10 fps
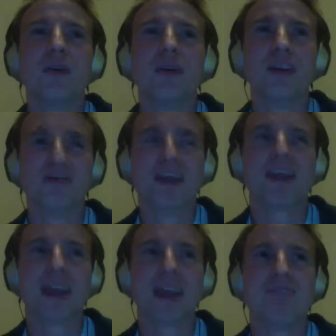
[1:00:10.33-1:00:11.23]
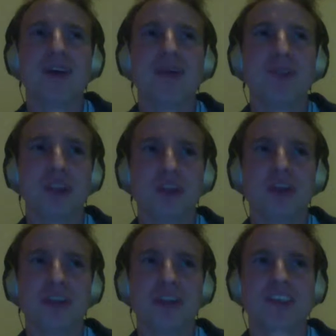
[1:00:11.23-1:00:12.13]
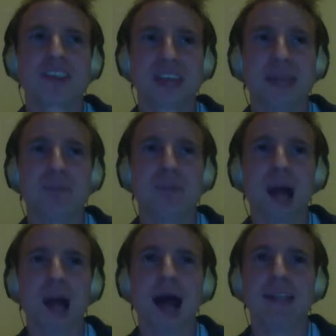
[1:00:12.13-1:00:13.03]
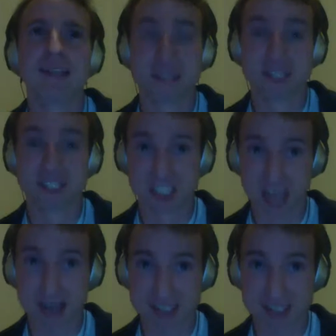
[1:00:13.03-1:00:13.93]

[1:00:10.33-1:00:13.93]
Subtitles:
if they gave them literally the same lines, the exact same